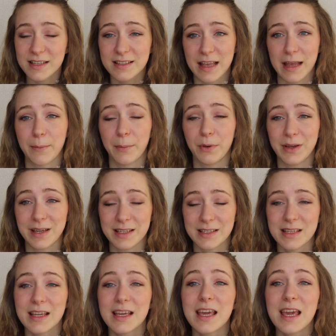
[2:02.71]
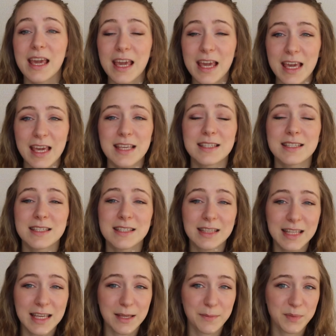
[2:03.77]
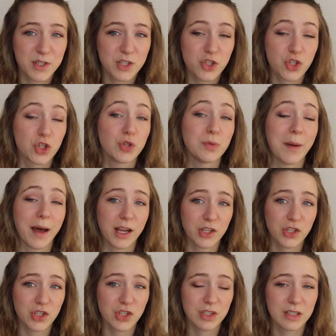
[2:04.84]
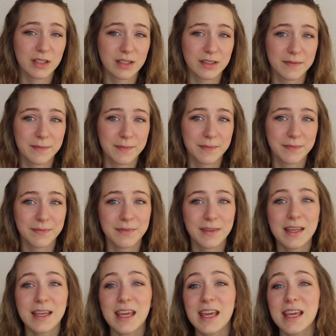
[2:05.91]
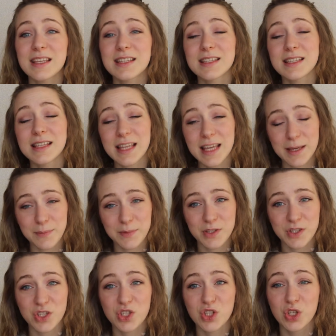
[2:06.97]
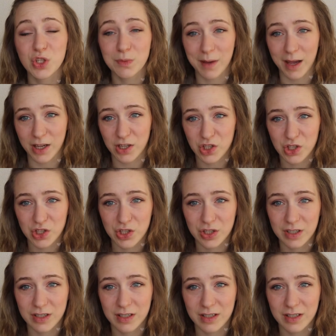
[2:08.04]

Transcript: example is, he sleeps too much. He sleeps too much.